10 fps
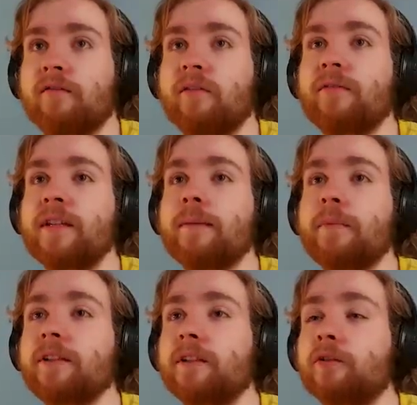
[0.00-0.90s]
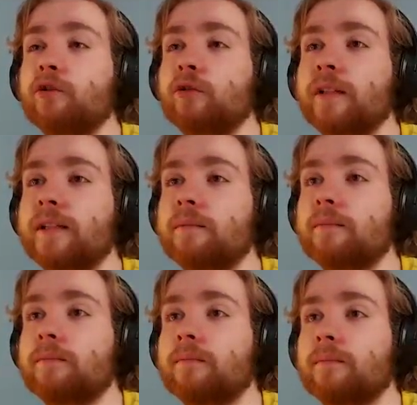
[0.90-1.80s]
Fifteen Berkeley Street,
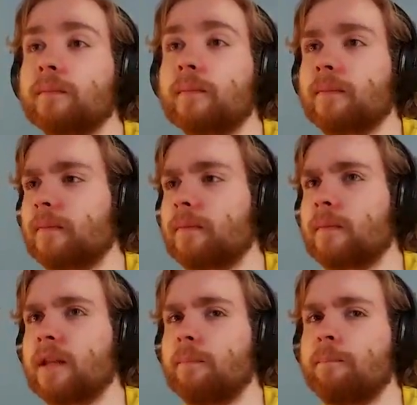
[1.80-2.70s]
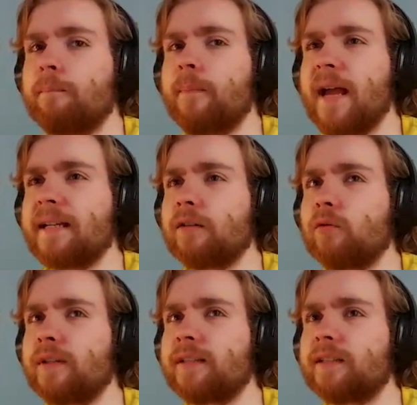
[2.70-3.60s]

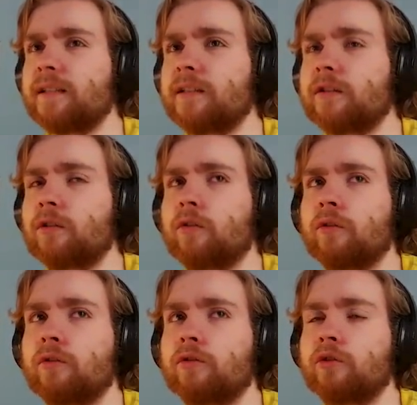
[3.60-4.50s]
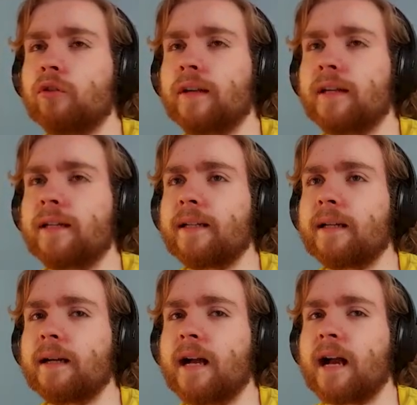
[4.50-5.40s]
Banquist Street,
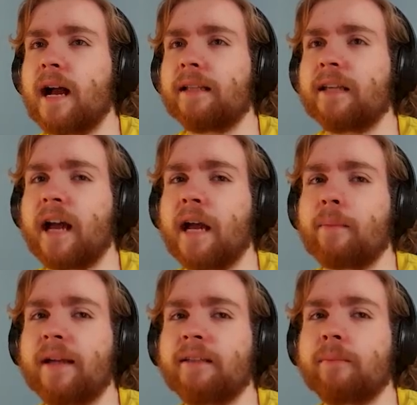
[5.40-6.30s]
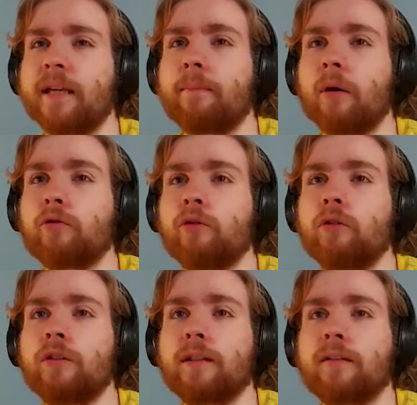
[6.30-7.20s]
and I might be about to
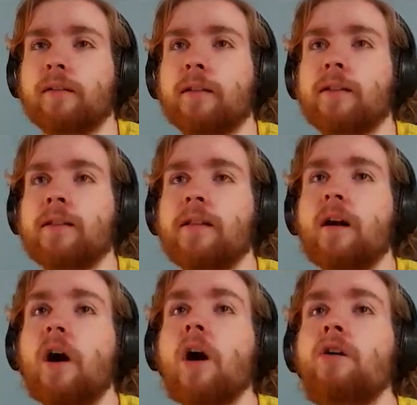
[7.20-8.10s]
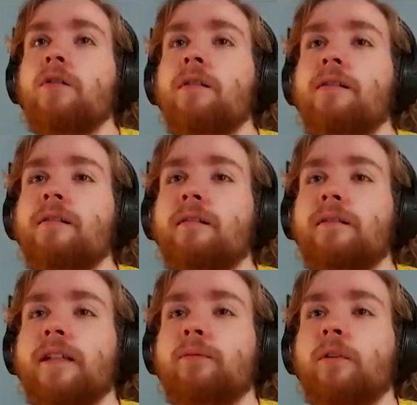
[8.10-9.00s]
lose it. Oh,
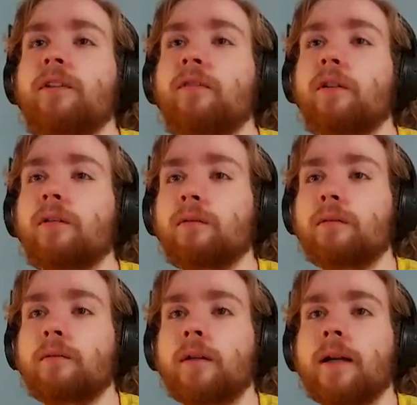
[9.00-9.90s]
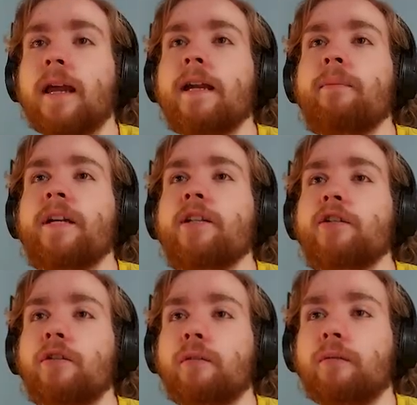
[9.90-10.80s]
that's wonderful. Later,
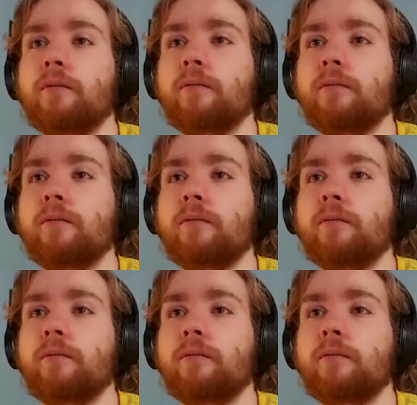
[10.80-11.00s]
bitch.